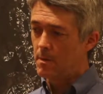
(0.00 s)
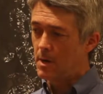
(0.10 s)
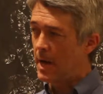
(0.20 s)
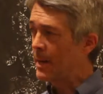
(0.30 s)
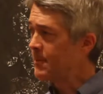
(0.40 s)

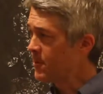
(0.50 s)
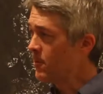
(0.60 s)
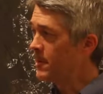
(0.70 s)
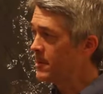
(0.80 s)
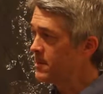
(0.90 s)
I'm
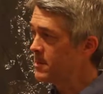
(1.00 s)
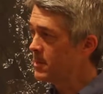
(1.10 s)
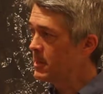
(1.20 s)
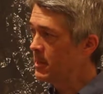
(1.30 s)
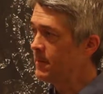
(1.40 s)
going to
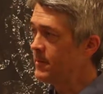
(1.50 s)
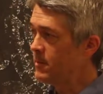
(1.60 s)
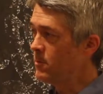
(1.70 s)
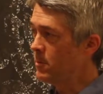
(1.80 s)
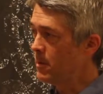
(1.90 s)
give
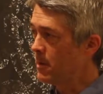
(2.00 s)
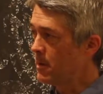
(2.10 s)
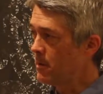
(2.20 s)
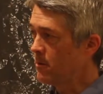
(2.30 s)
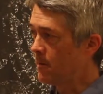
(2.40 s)
you
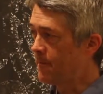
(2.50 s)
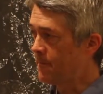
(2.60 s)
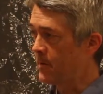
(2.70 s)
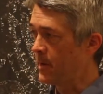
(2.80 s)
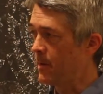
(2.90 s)
your
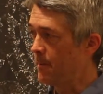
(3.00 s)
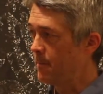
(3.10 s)
freedom.